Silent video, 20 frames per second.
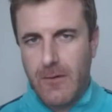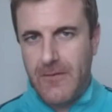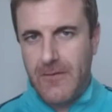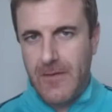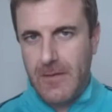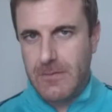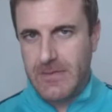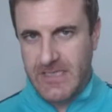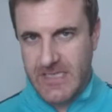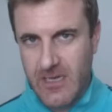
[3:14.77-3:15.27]
Fame
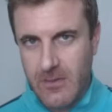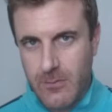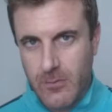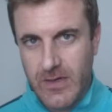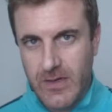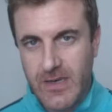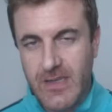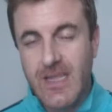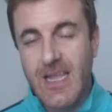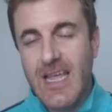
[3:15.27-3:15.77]

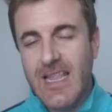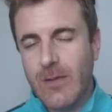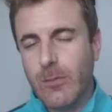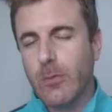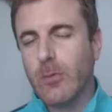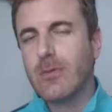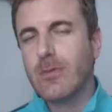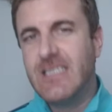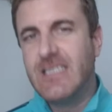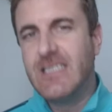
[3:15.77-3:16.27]
ceremony that we
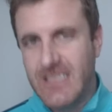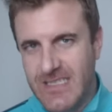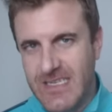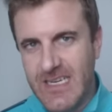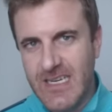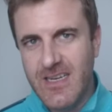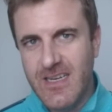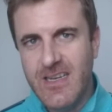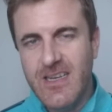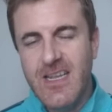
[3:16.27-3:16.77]
really
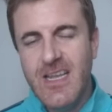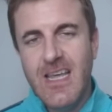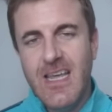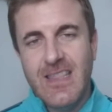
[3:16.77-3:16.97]
see